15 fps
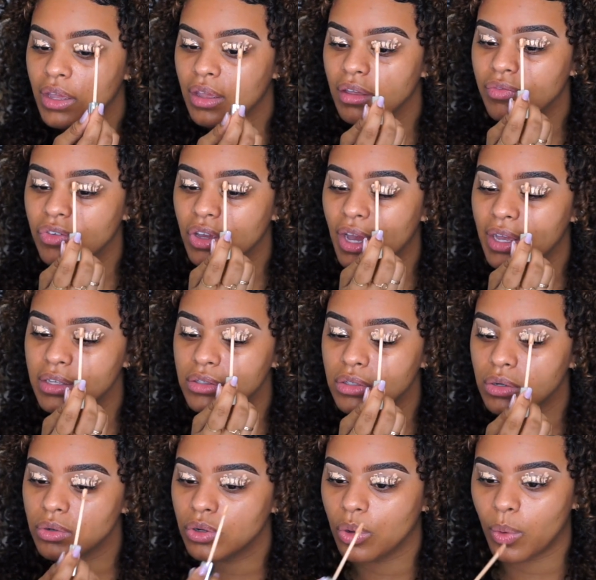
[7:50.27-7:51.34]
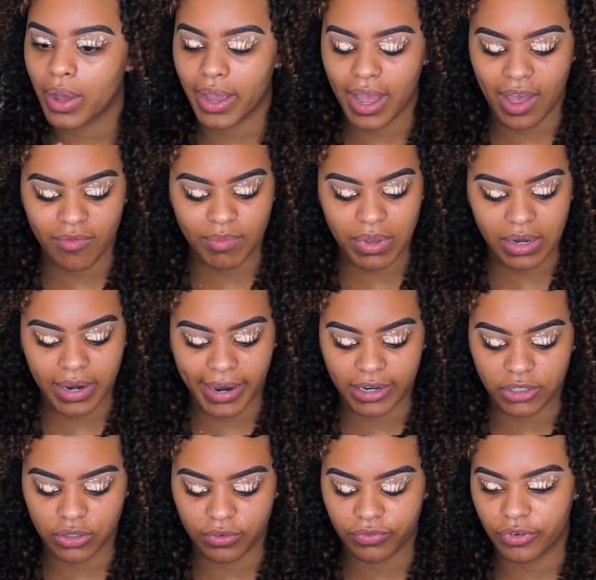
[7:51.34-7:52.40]
If you guys don't know, I have been
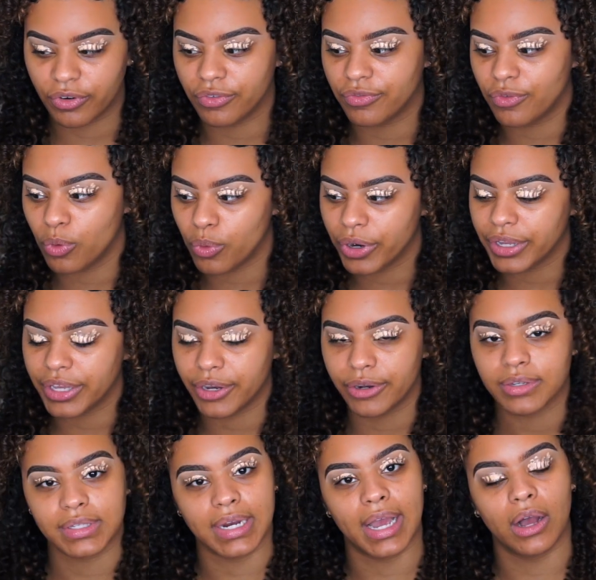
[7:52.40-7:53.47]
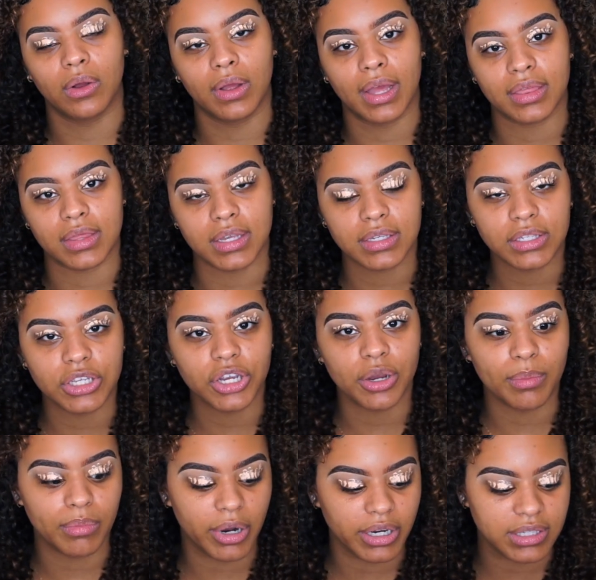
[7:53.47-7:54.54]
natural for 4 years now, and this
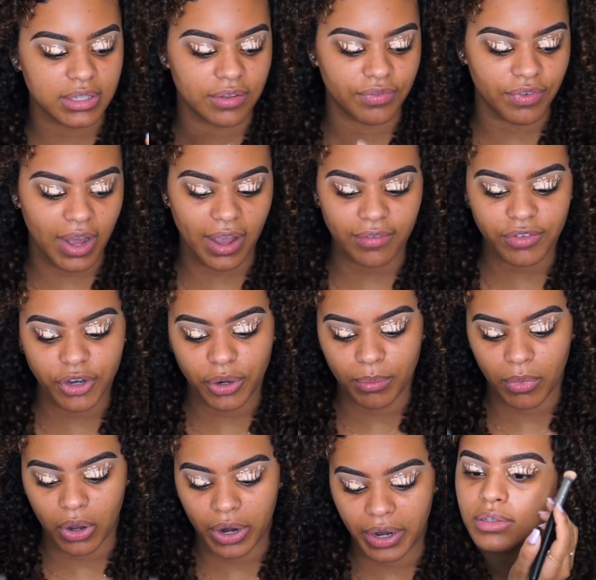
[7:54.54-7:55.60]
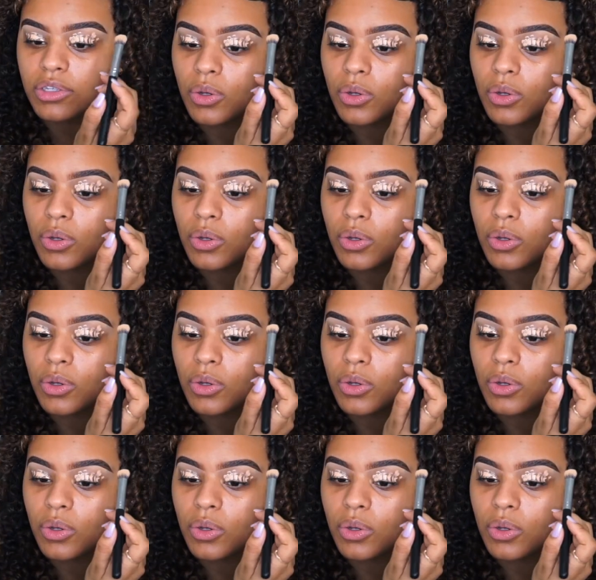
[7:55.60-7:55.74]
year marks the 5-year mark.